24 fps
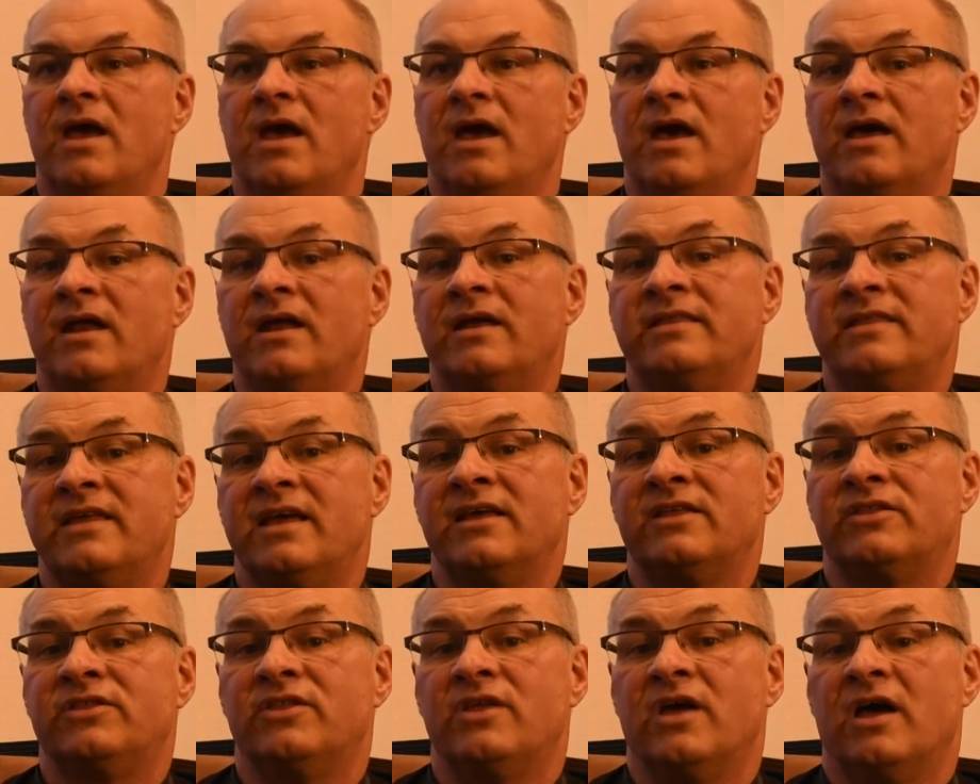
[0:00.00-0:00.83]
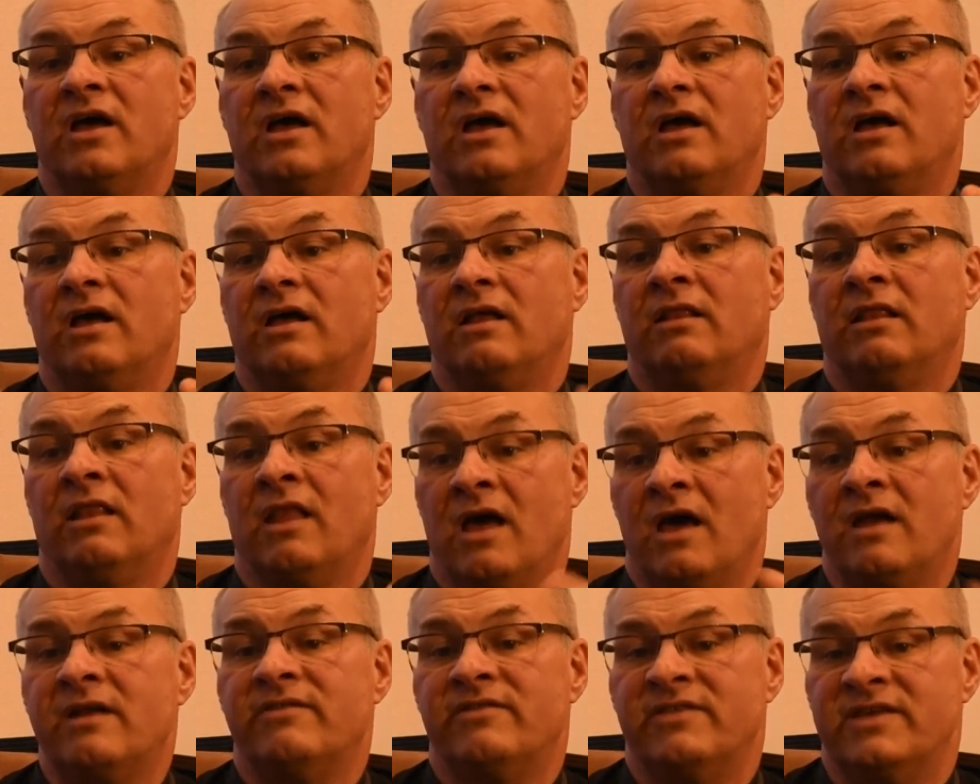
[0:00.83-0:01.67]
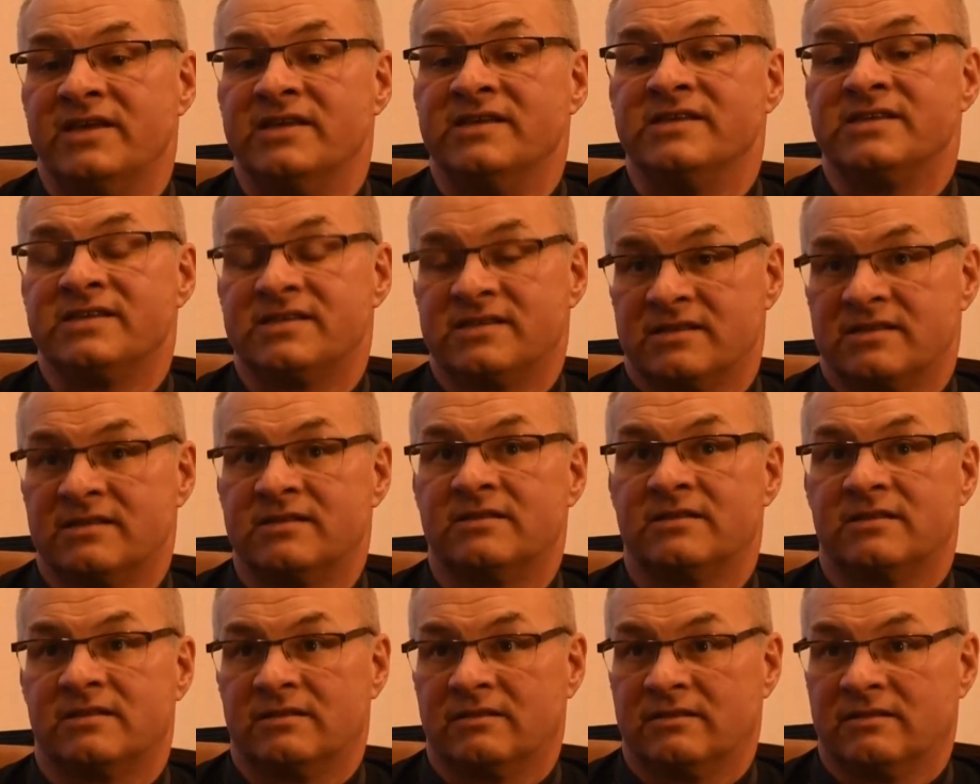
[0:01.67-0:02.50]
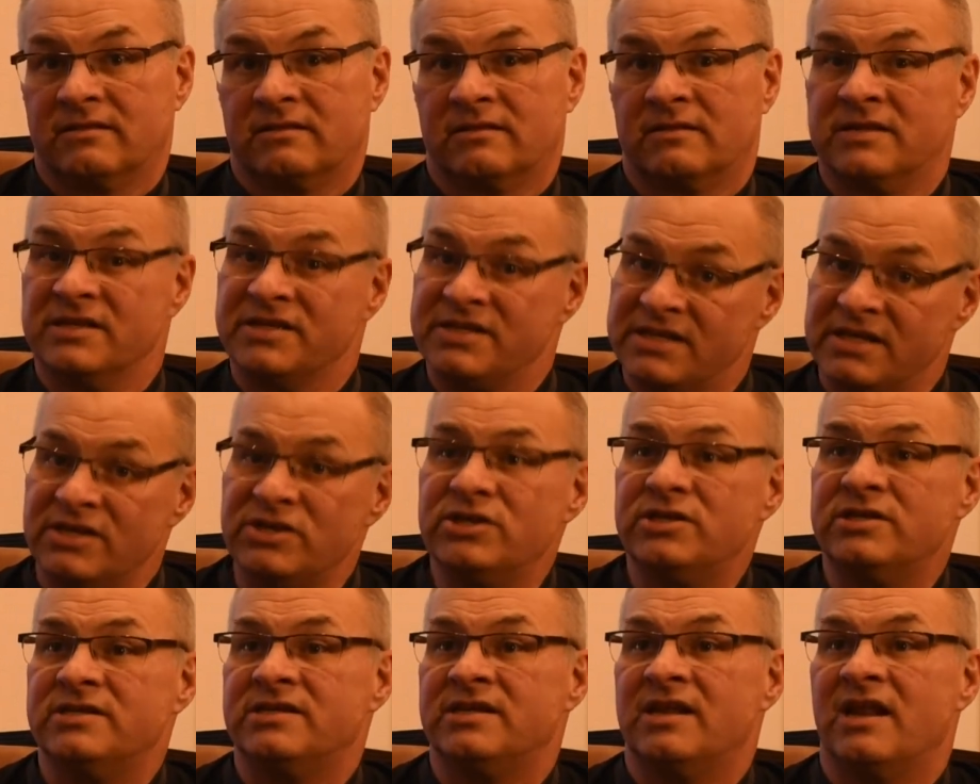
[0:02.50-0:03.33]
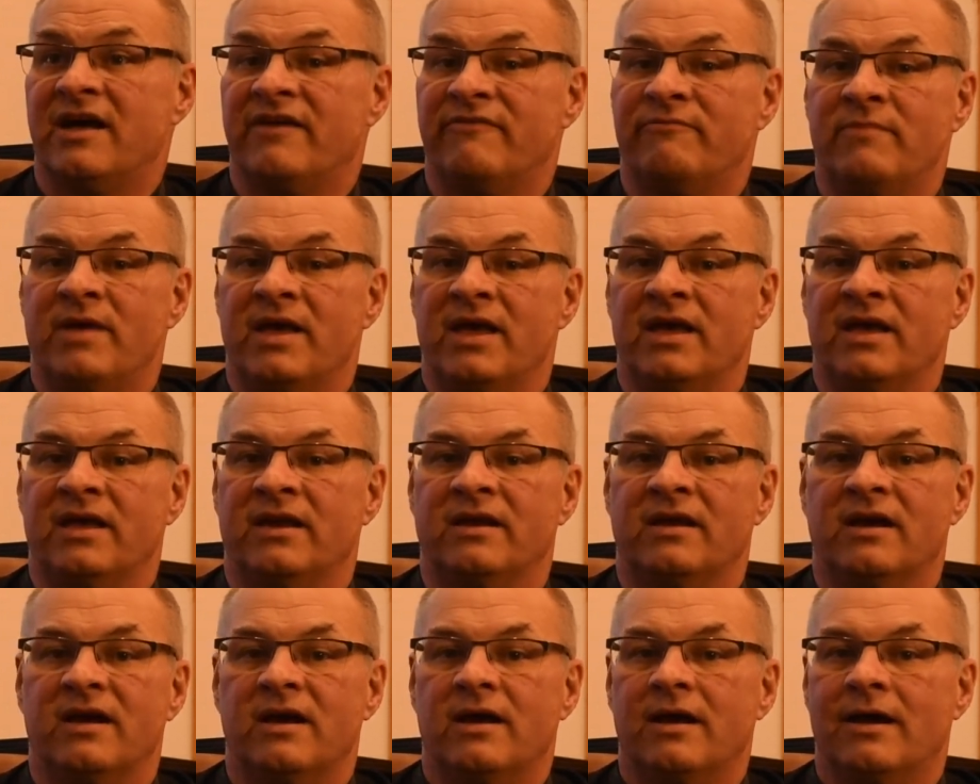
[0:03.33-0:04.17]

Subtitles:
And I think a lot of these decisions that I've made